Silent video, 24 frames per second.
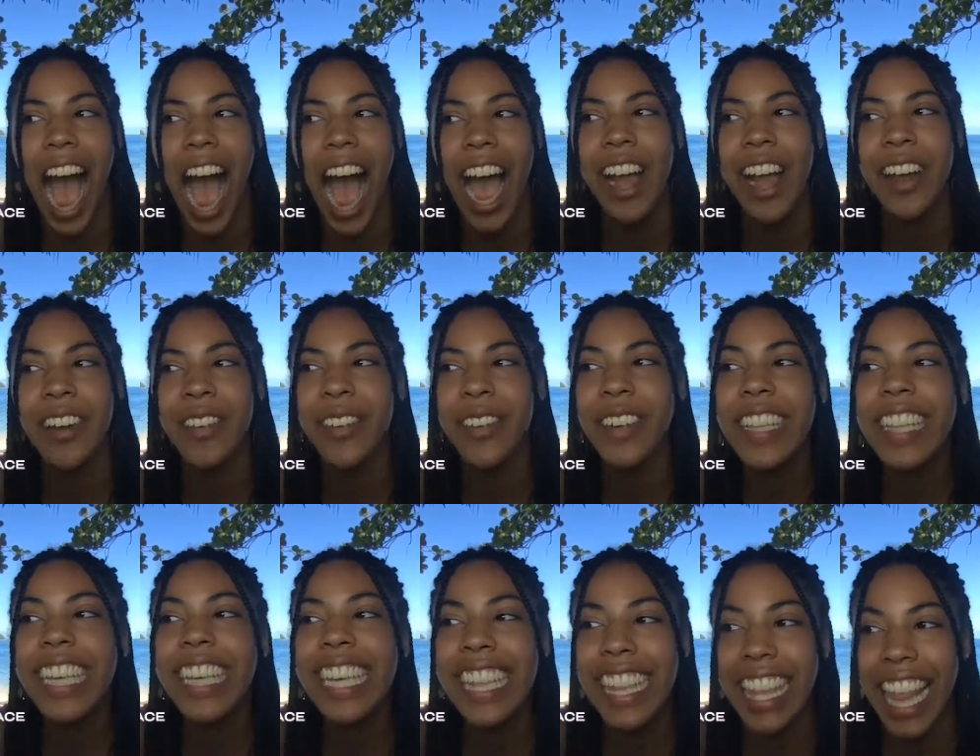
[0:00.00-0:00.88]
I
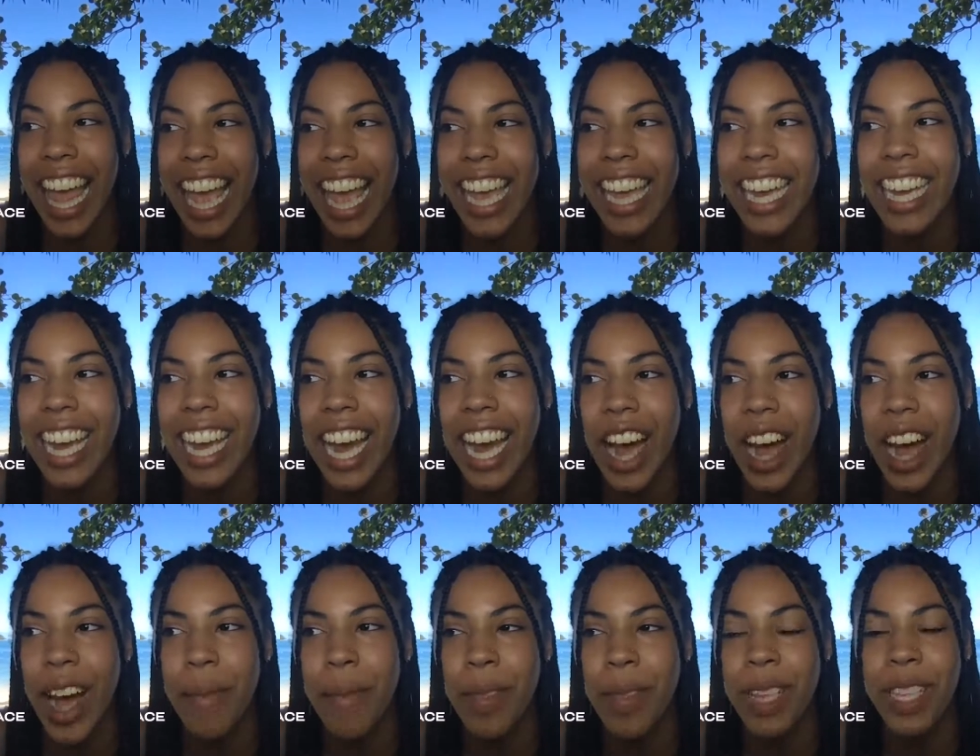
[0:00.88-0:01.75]
really like
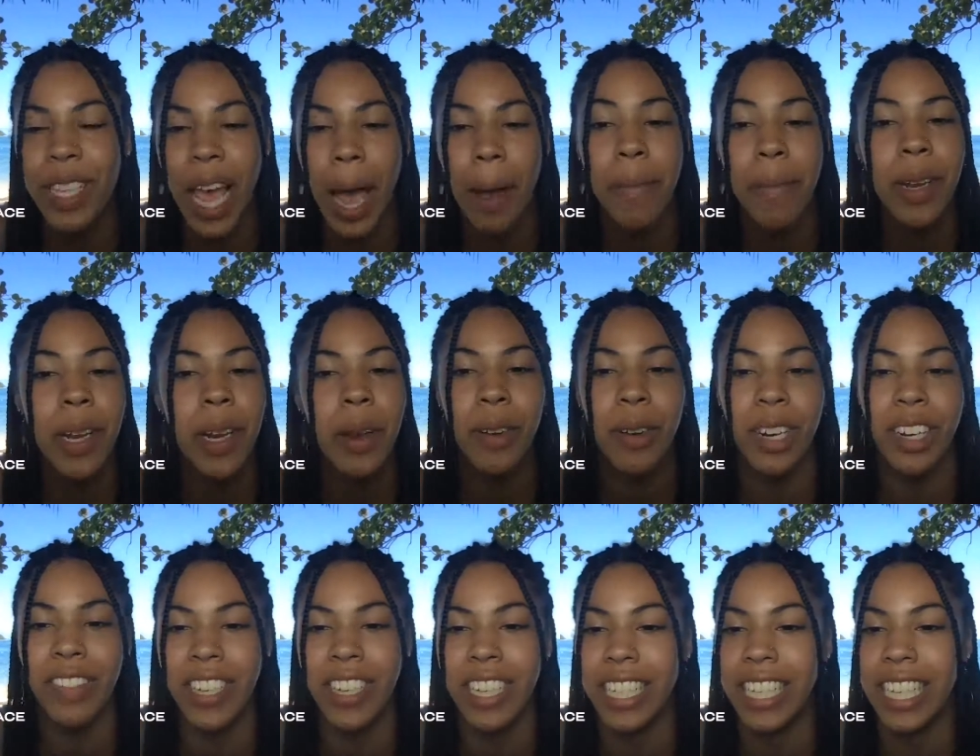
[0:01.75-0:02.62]
um, this happened in the
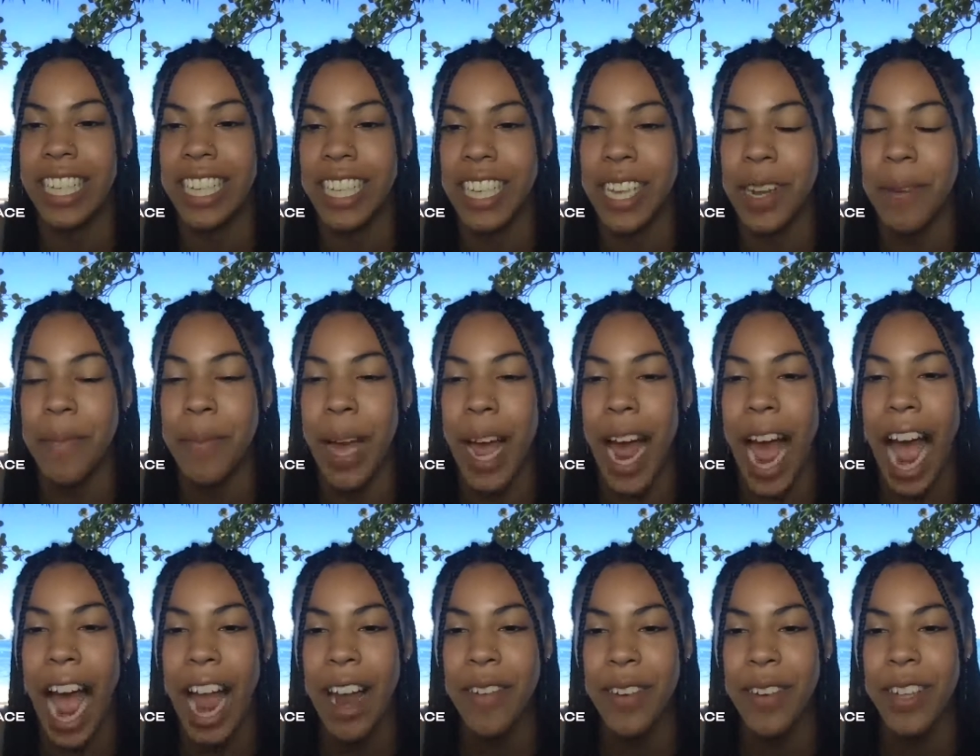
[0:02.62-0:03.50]
previous season, but
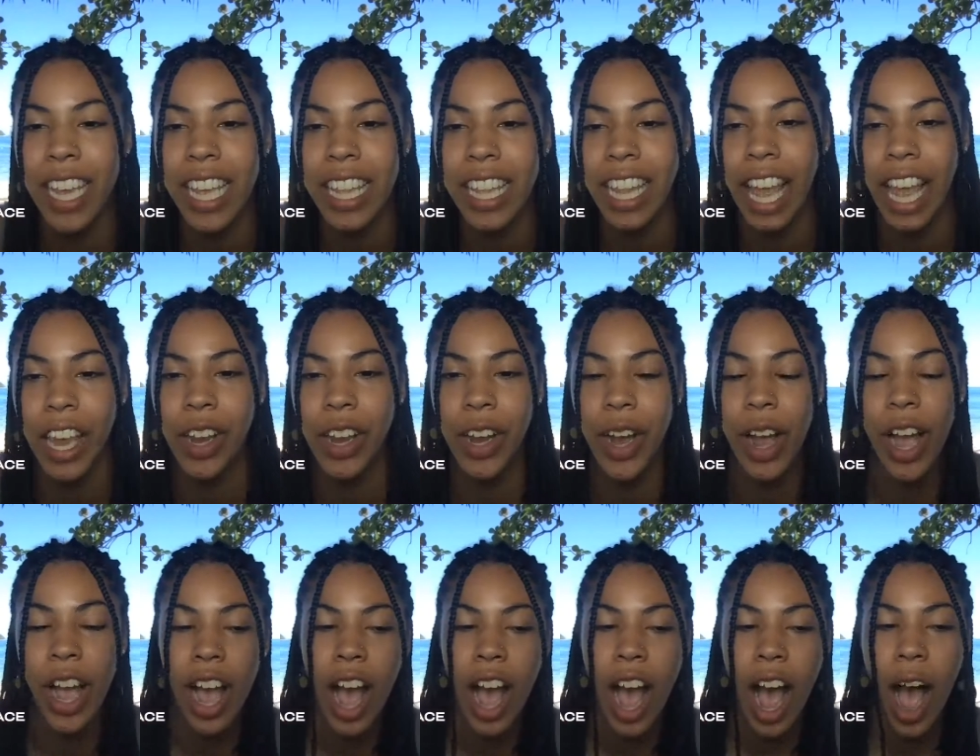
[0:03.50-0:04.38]
I really like
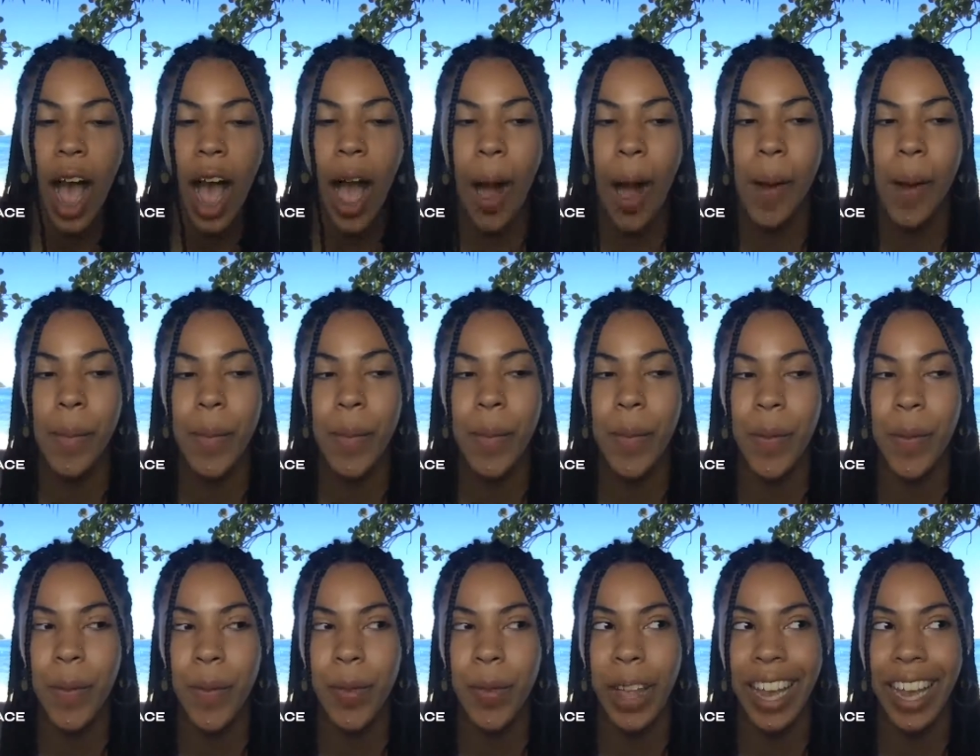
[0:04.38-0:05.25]
um,
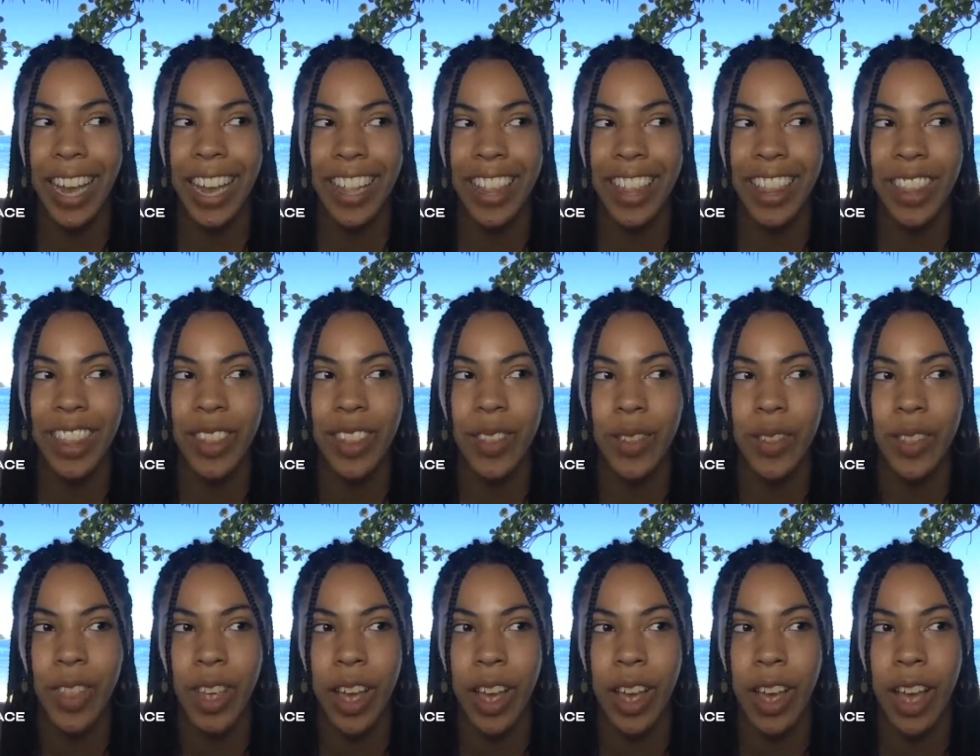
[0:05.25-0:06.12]
like
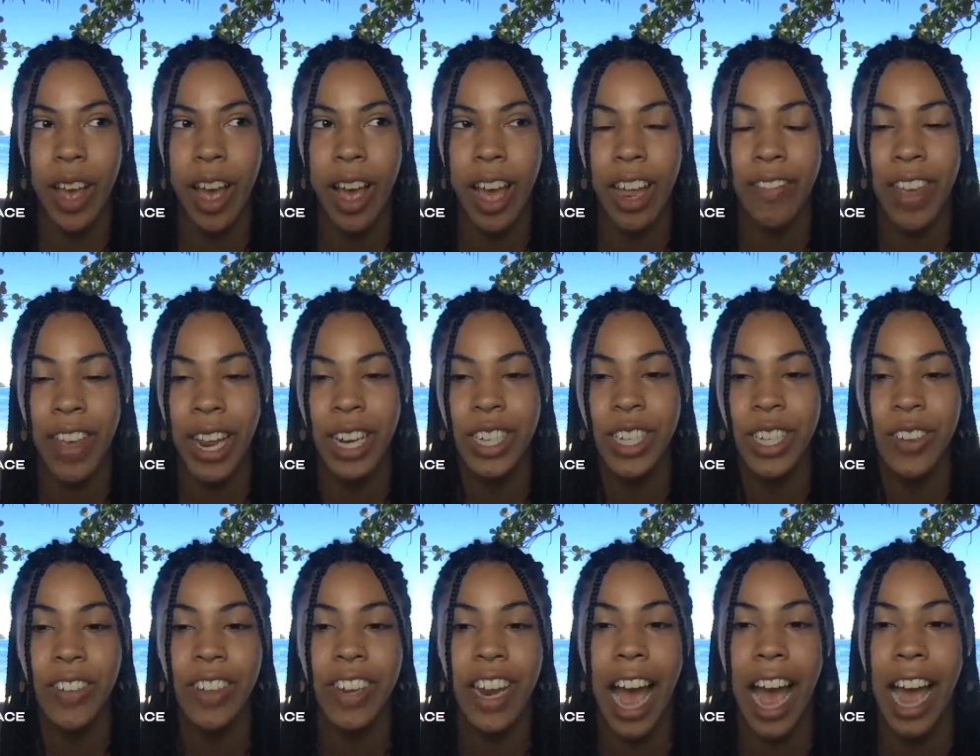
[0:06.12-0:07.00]
the advantage
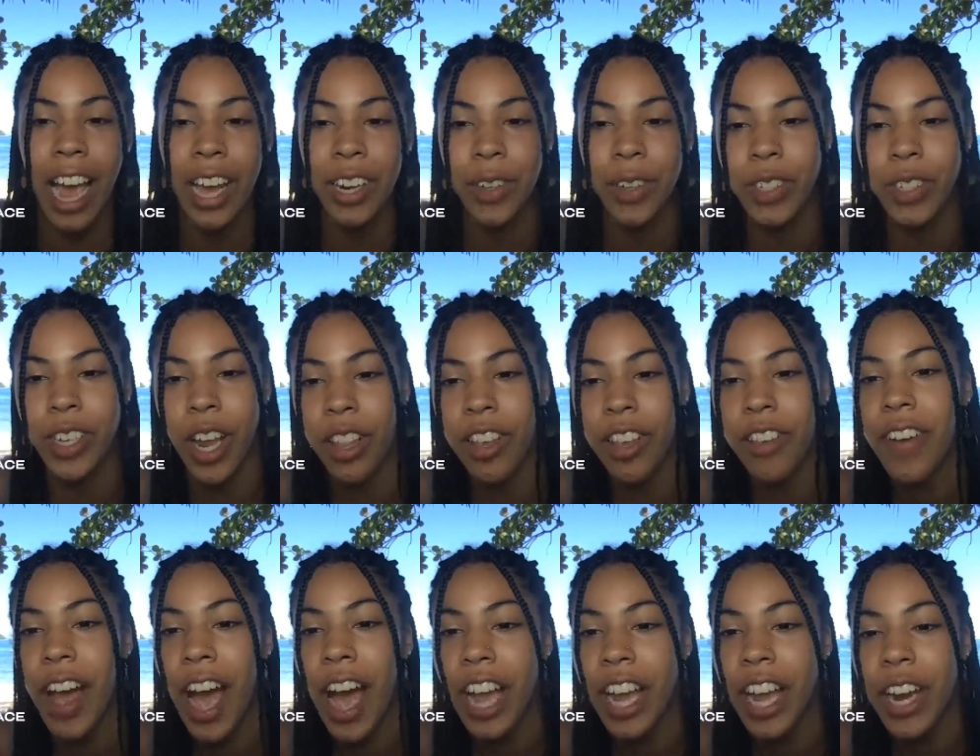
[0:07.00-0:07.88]
of an idol
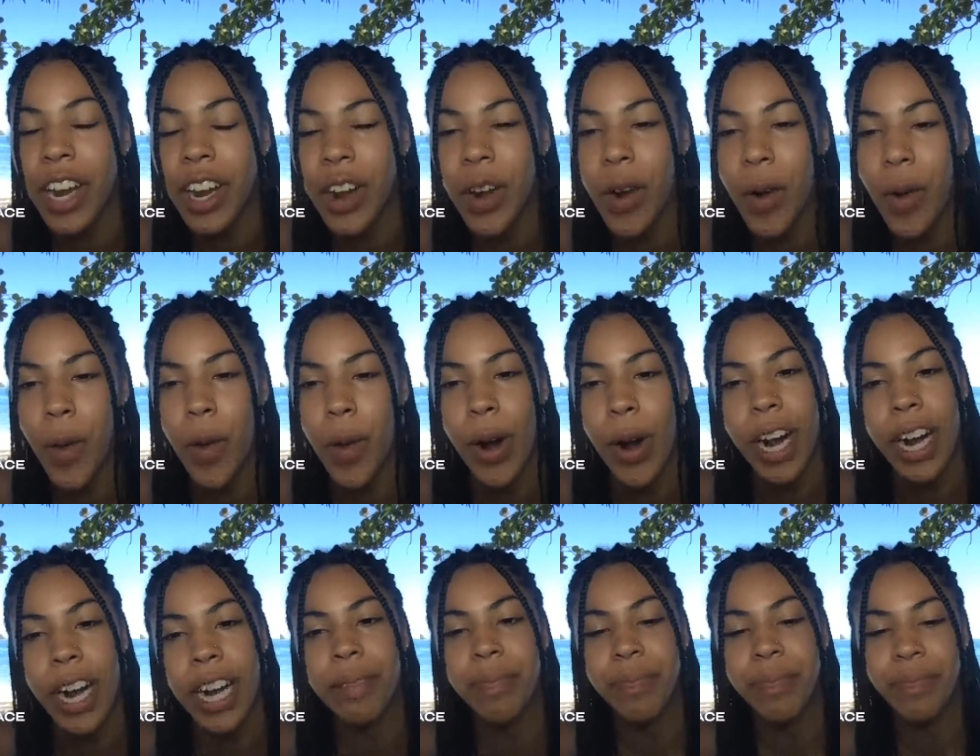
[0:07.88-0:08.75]
nullifier
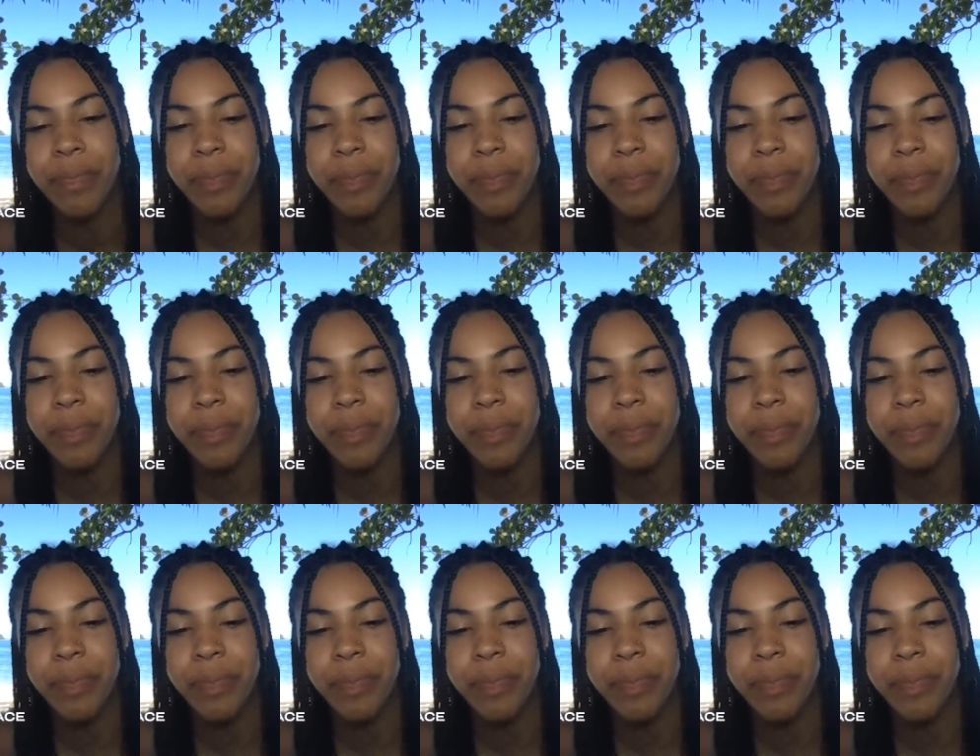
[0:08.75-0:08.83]
or